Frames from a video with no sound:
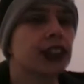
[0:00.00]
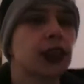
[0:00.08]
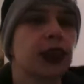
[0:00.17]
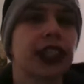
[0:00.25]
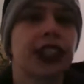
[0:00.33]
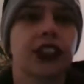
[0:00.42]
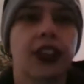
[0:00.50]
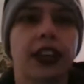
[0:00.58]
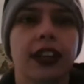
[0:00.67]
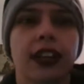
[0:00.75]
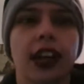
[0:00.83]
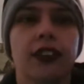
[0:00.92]
Aaron Sorkin's
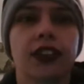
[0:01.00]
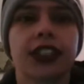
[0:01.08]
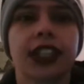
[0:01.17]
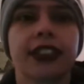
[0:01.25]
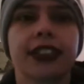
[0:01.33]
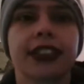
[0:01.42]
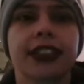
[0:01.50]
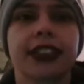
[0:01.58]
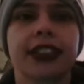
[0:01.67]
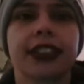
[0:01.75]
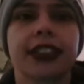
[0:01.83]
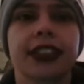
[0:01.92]
writing ever since
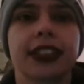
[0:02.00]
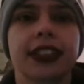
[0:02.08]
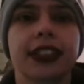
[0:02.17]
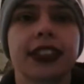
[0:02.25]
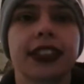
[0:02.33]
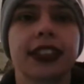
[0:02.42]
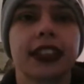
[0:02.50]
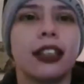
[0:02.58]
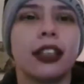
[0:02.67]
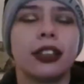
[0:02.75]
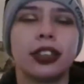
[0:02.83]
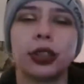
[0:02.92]
seeing The
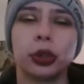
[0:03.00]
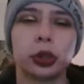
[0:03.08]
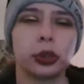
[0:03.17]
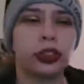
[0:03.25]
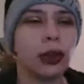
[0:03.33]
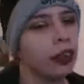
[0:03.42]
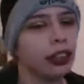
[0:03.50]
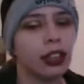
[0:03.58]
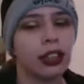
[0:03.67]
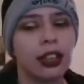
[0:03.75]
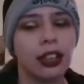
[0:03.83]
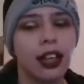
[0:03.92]
Social Network in
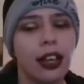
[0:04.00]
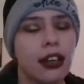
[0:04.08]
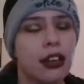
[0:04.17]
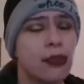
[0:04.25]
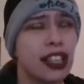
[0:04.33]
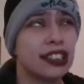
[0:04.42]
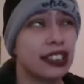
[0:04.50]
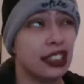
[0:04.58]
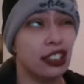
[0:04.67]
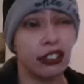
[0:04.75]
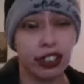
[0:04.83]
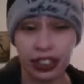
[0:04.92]
like my
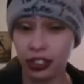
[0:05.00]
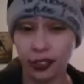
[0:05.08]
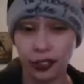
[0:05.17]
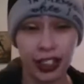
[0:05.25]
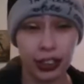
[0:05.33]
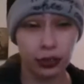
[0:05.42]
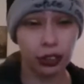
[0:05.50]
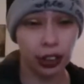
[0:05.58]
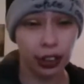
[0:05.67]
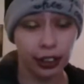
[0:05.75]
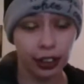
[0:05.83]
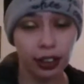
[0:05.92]
senior year of high school,
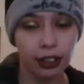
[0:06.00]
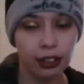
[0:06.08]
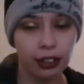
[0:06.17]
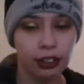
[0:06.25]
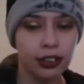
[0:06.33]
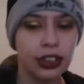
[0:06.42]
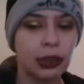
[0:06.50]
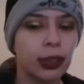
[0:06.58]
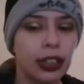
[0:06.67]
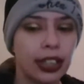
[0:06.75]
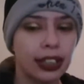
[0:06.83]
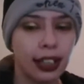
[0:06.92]
I think, something
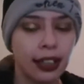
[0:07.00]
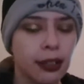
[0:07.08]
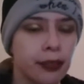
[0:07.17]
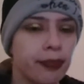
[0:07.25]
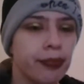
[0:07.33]
like that.